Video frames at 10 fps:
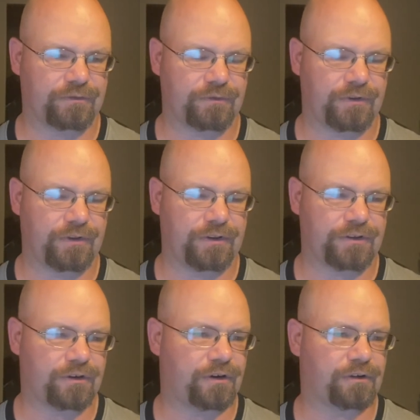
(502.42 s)
In
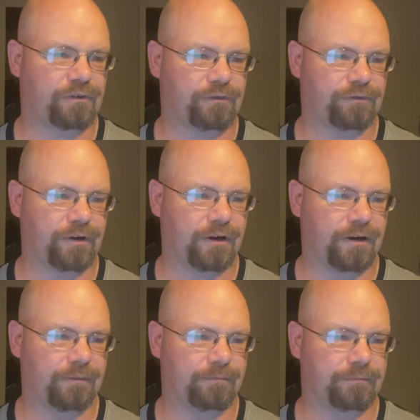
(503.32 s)
this article
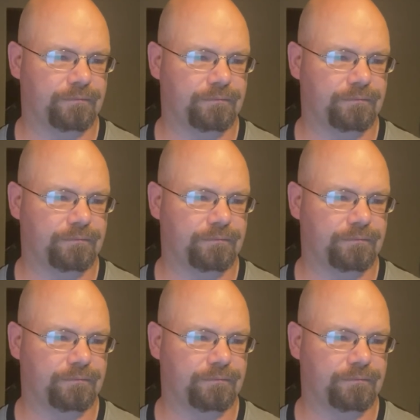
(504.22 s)
from